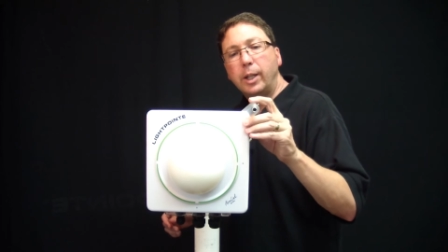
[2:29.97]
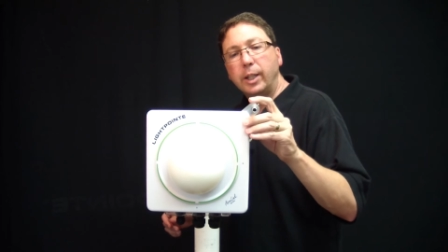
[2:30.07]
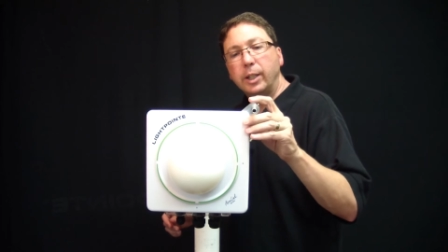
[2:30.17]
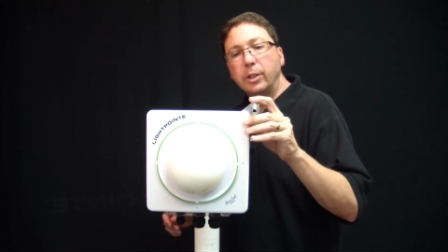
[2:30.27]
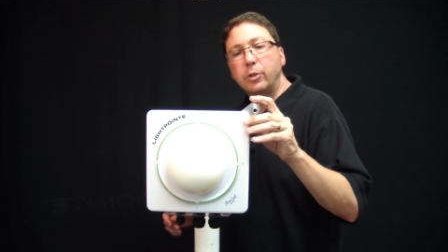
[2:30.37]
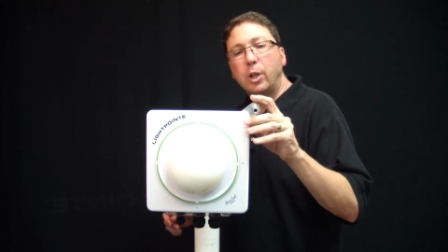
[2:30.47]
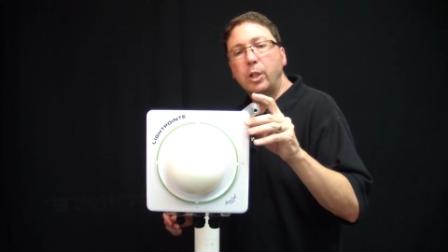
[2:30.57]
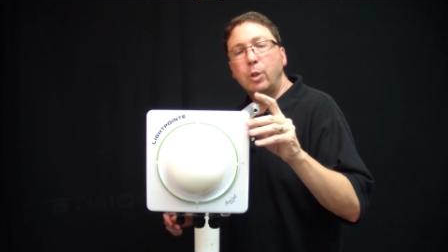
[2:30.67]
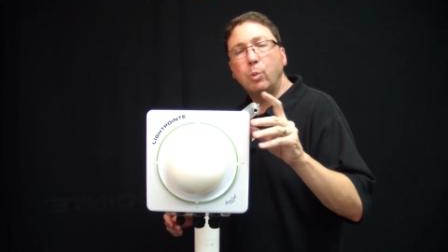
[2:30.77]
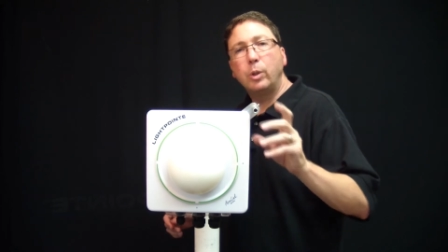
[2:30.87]
is
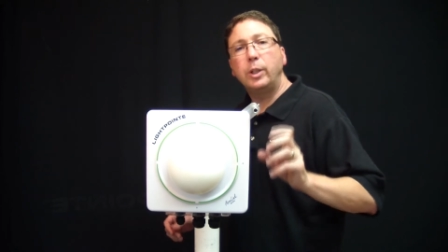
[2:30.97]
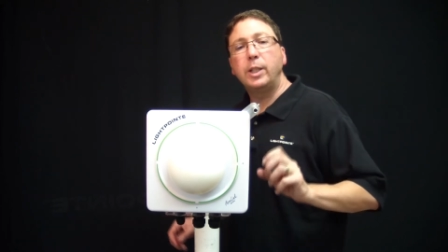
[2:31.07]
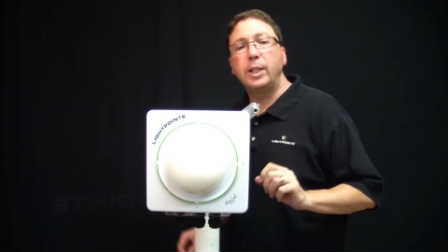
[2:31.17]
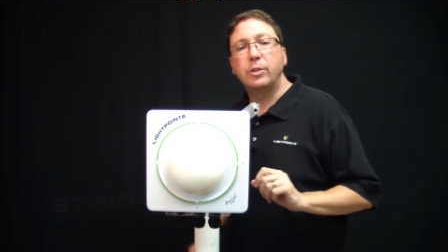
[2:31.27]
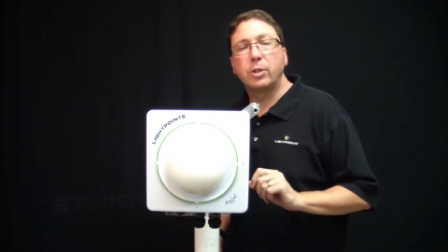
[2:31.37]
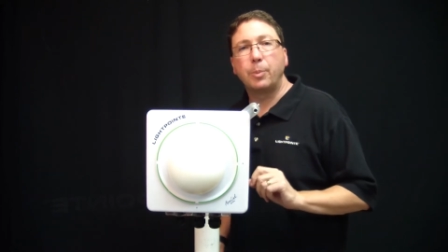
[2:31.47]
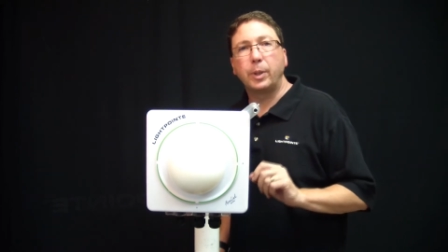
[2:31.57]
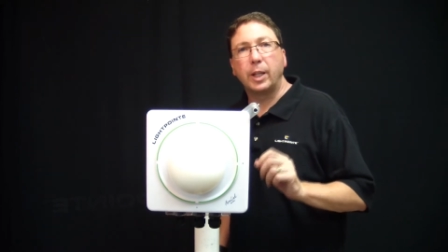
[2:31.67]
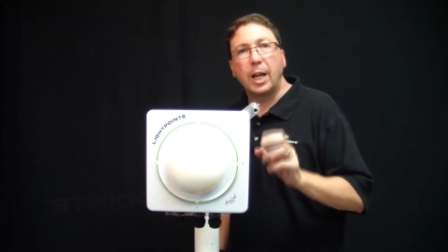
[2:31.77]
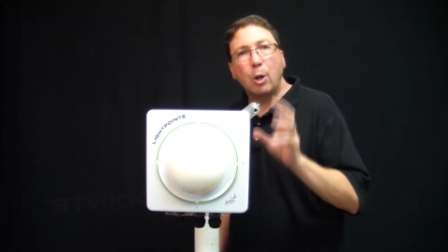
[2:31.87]
you really need
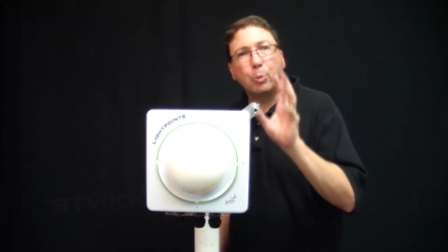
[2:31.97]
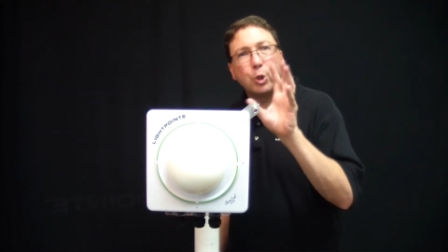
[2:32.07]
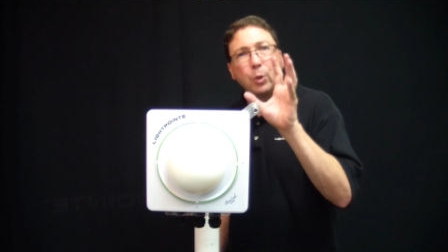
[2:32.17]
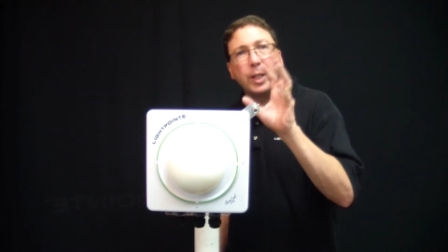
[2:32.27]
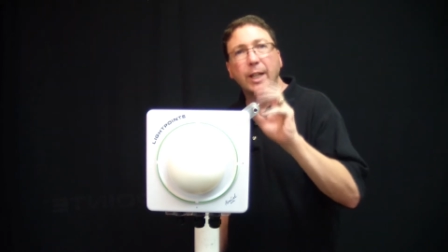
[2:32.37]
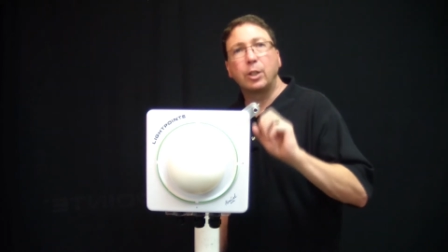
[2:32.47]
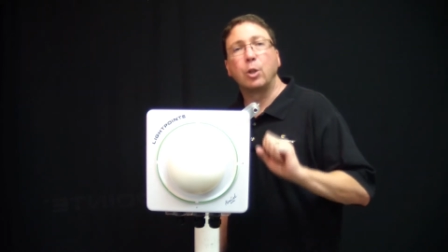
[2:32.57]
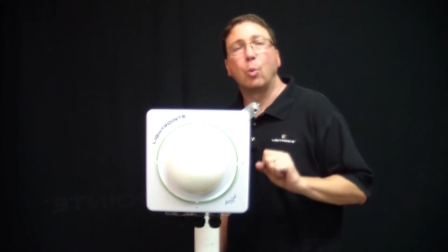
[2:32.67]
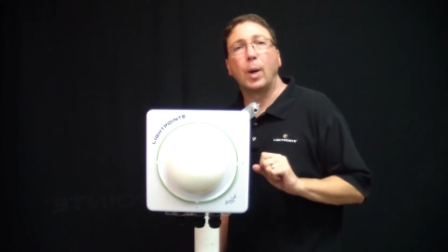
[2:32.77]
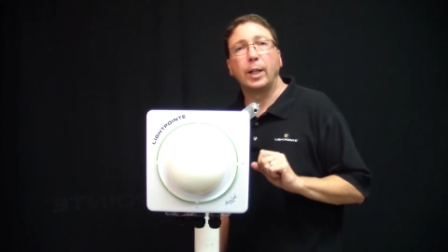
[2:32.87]
something that helps you get to
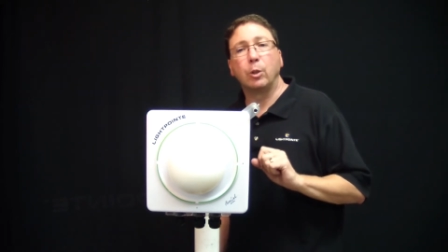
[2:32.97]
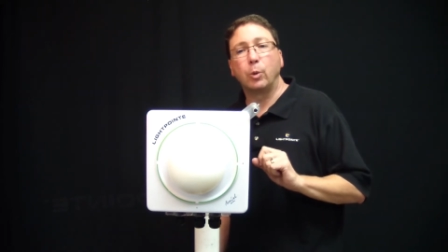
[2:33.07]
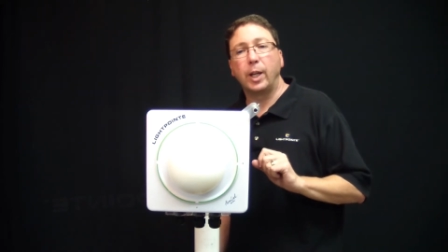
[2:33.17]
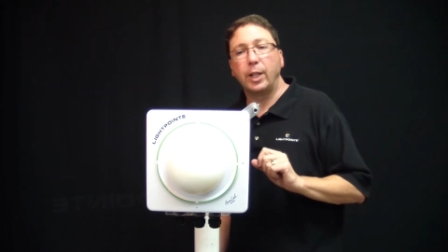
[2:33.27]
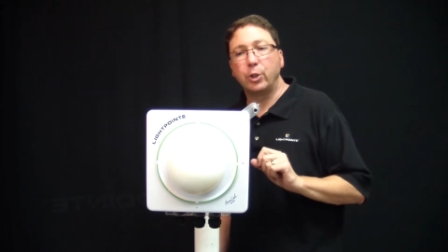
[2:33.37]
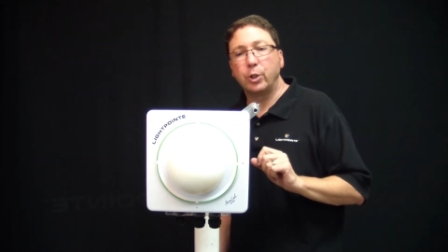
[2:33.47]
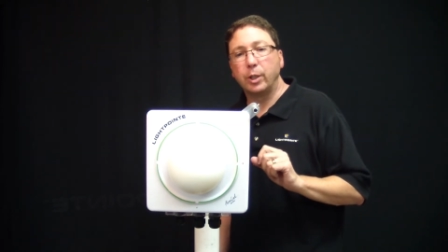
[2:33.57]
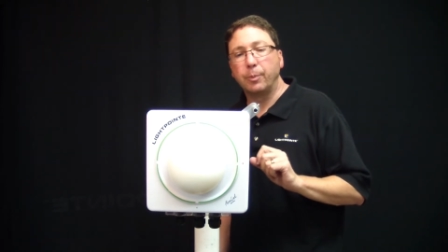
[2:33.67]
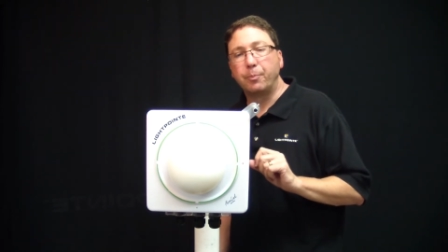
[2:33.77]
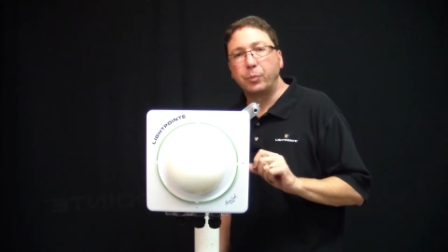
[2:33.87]
the right location.